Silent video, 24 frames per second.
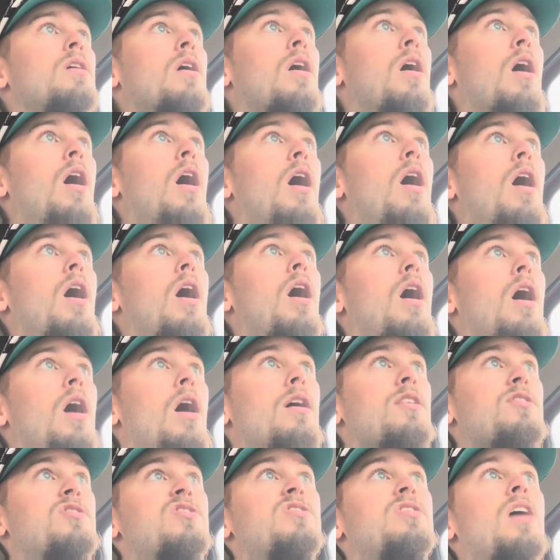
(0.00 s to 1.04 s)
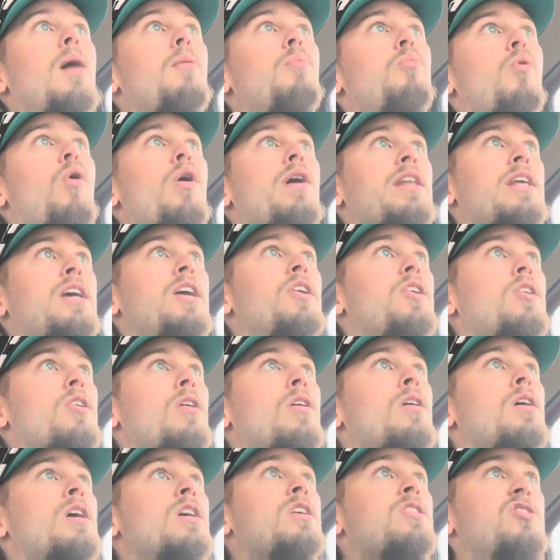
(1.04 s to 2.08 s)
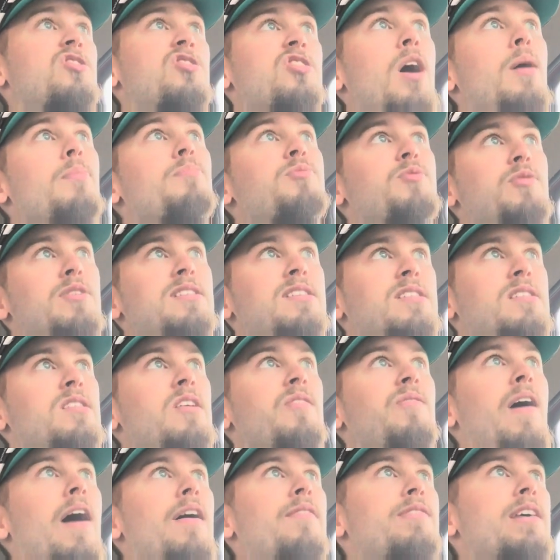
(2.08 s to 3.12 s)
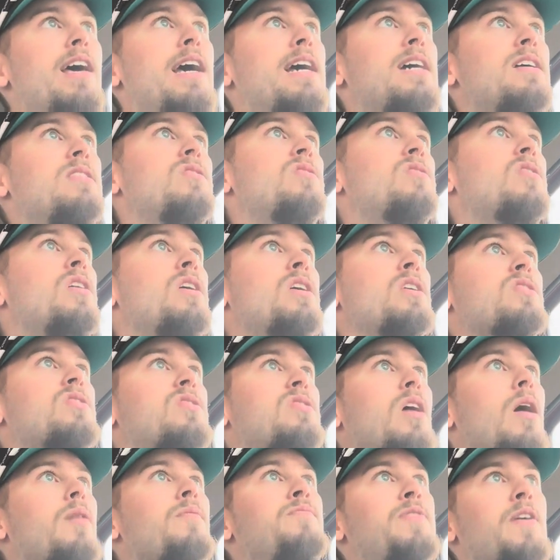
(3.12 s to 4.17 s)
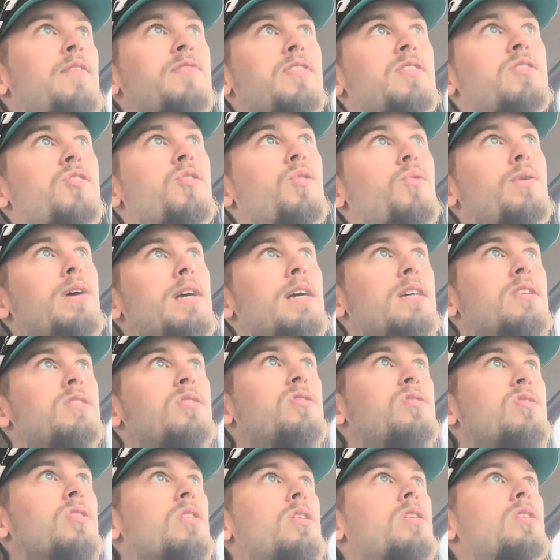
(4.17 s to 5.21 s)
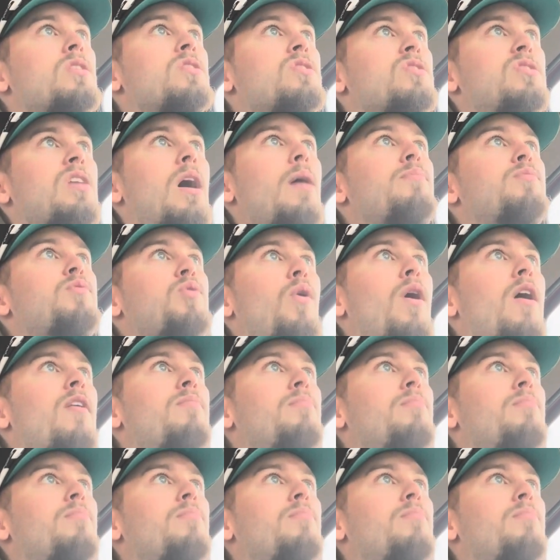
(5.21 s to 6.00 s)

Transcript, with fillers: uh, sub one year, sub 365 days, sub 52 weeks, sub 12